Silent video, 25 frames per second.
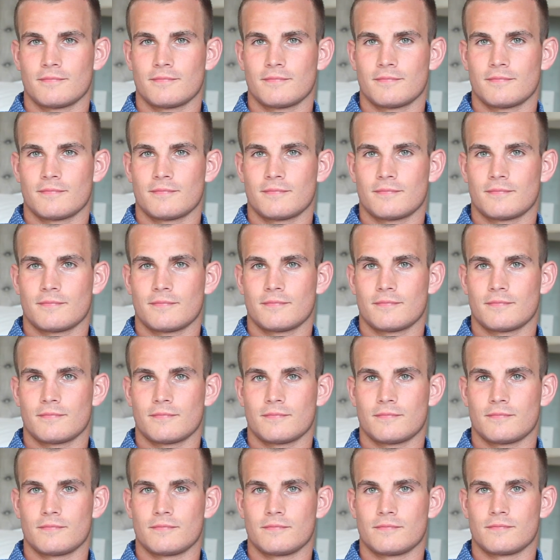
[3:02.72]

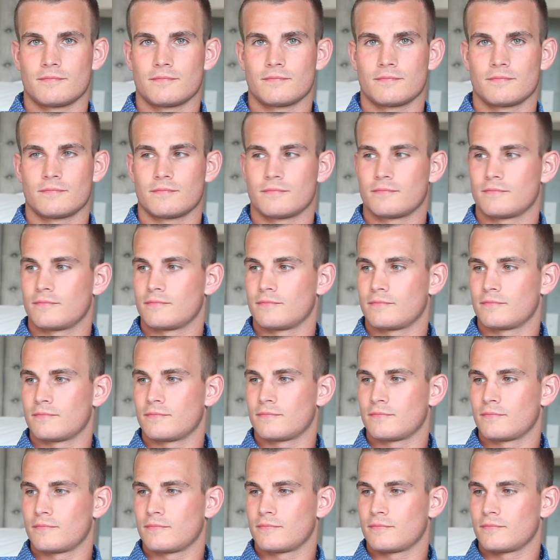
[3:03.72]

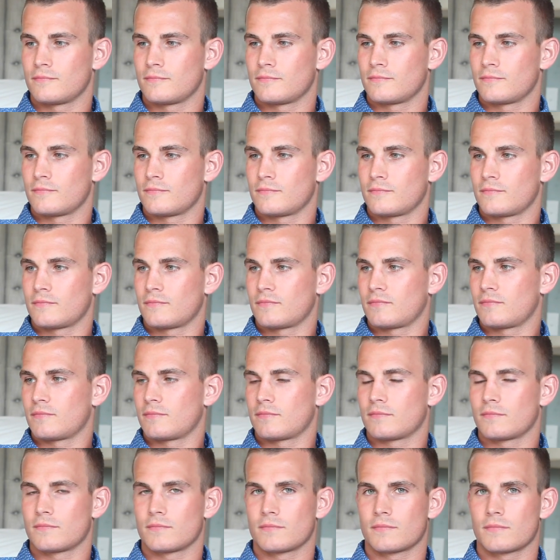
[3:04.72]

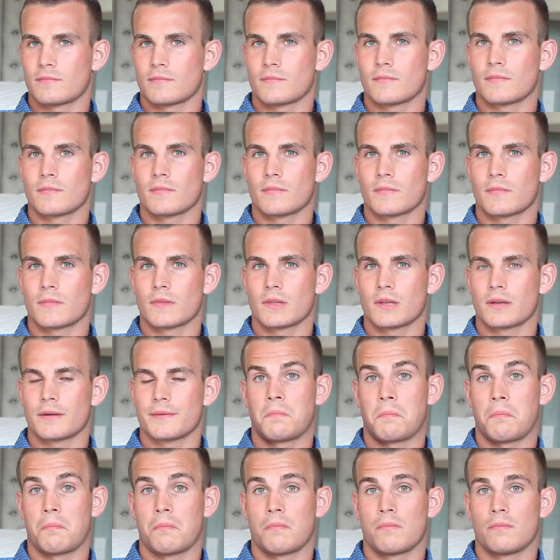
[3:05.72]

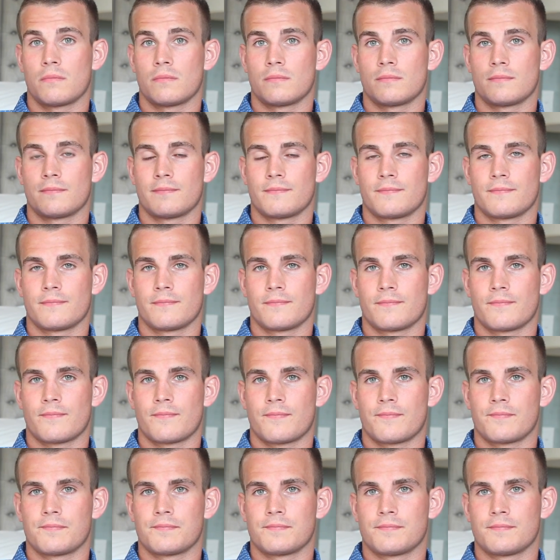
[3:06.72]

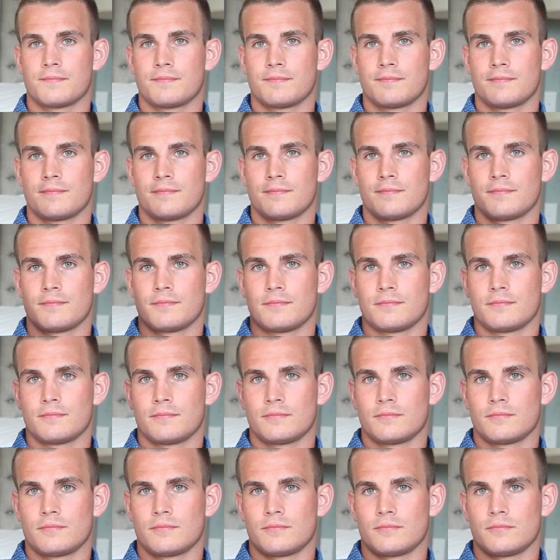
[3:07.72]

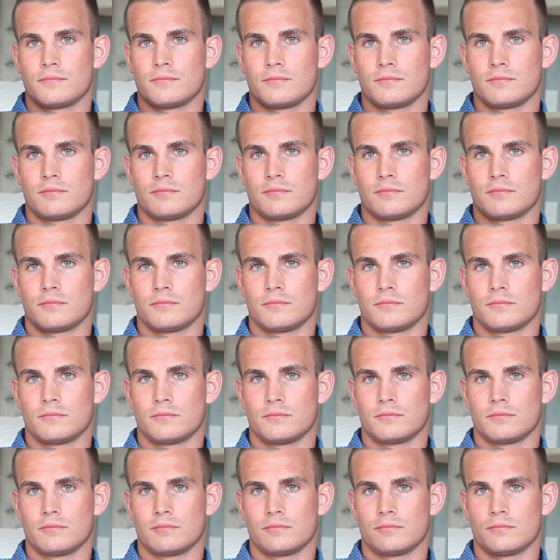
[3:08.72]

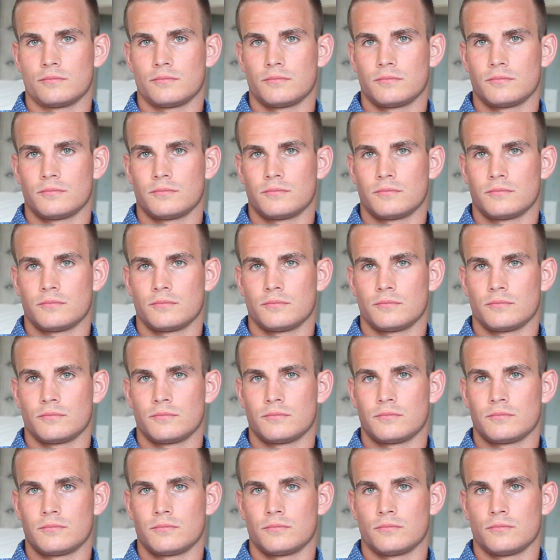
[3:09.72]
No words are spoken by the person on screen.